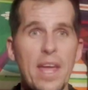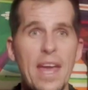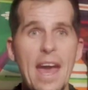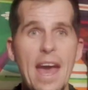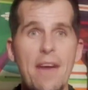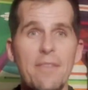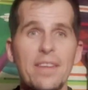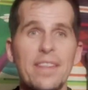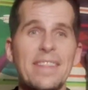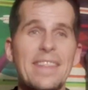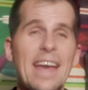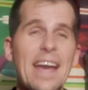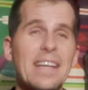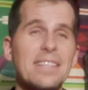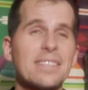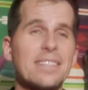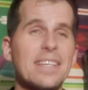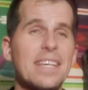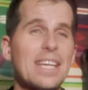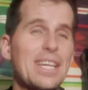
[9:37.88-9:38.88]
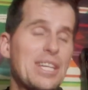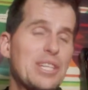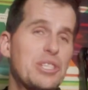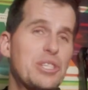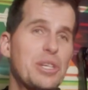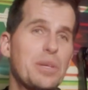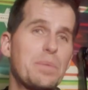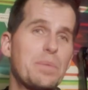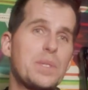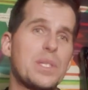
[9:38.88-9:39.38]
we have it. That's
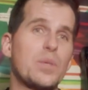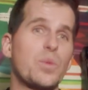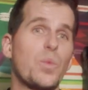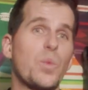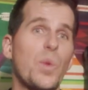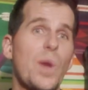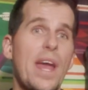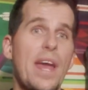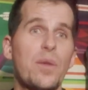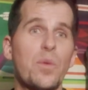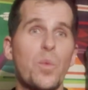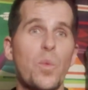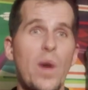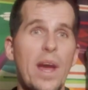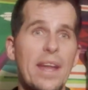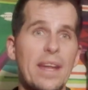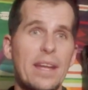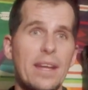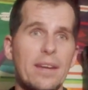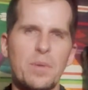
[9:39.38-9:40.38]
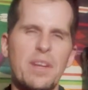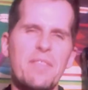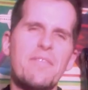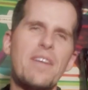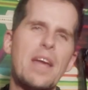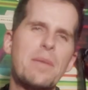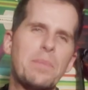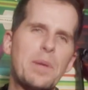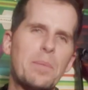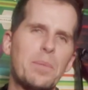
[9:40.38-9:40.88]
Egypt's Red Wedding. But
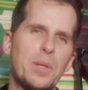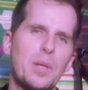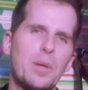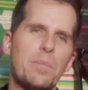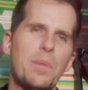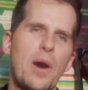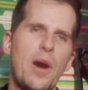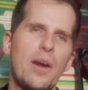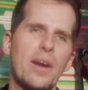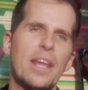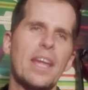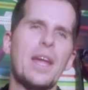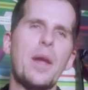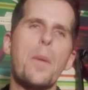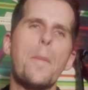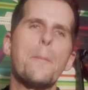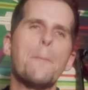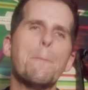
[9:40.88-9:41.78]
invite people to a party,